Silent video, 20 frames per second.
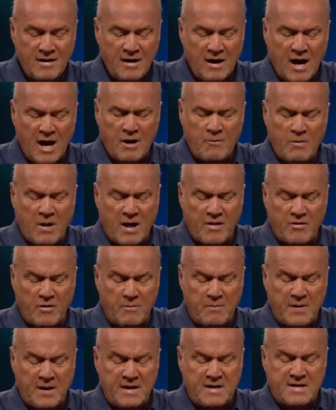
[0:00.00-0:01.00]
I'd rather
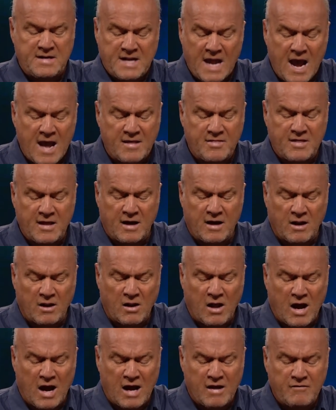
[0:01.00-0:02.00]
be dead than
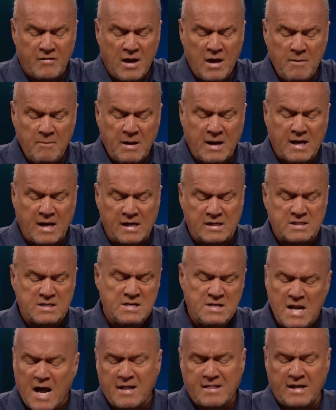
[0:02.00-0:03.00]
alive because
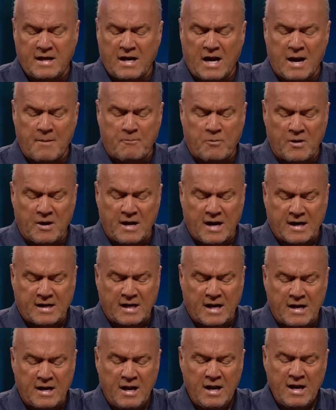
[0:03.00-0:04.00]
nothing I
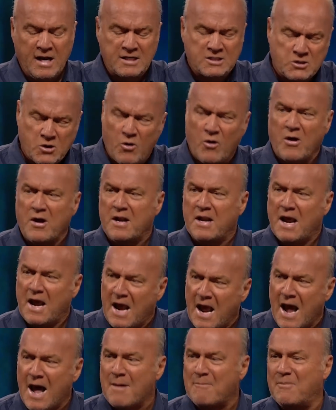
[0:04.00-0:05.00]
predicted is going to
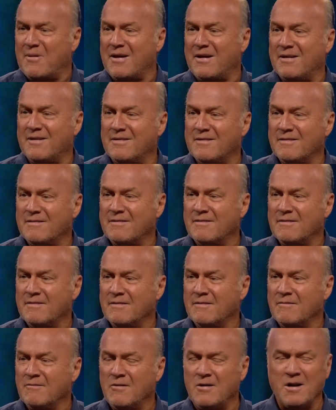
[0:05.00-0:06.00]
happen."
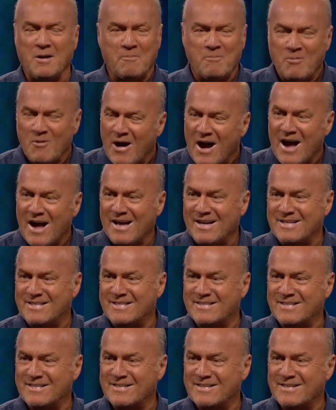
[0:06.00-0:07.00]
What a brat.